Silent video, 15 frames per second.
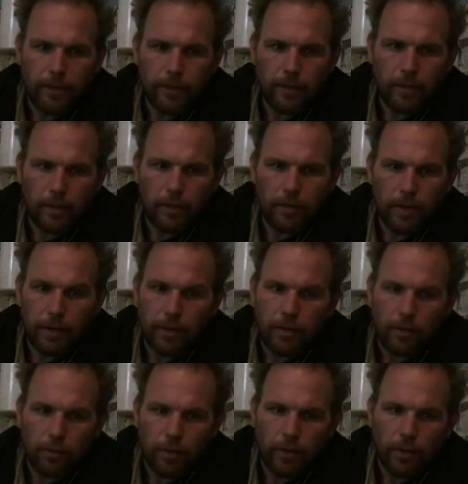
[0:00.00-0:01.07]
That
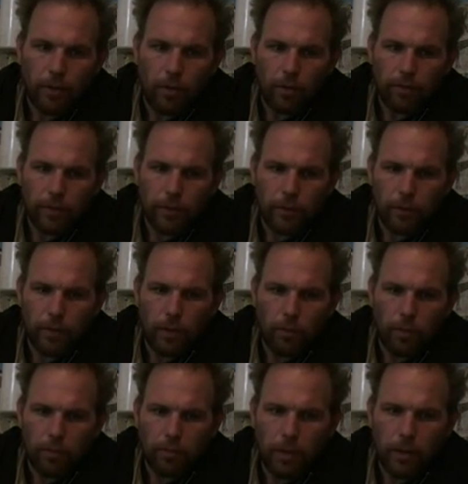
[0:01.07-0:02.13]
didn't really go over too well
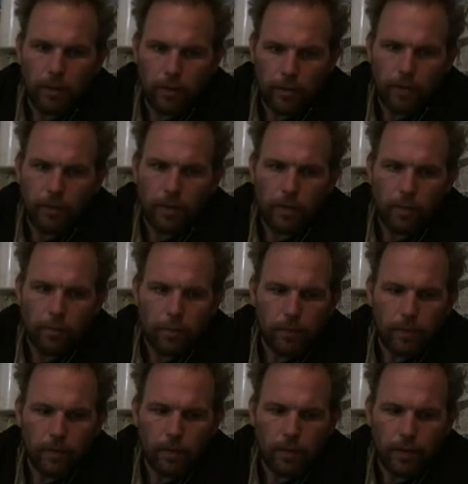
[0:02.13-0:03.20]
with me, and I ended up,
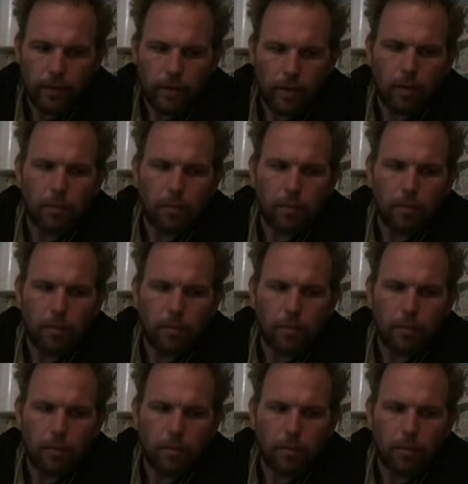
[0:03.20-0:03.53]
I